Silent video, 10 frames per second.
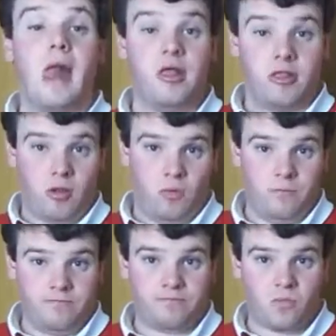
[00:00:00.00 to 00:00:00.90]
So,
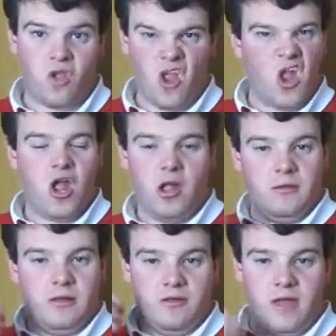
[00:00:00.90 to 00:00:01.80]

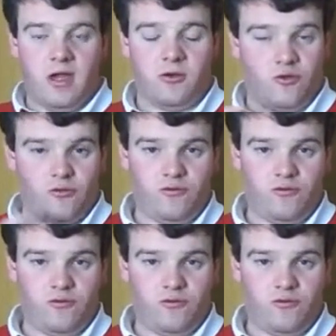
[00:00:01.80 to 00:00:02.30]
they are...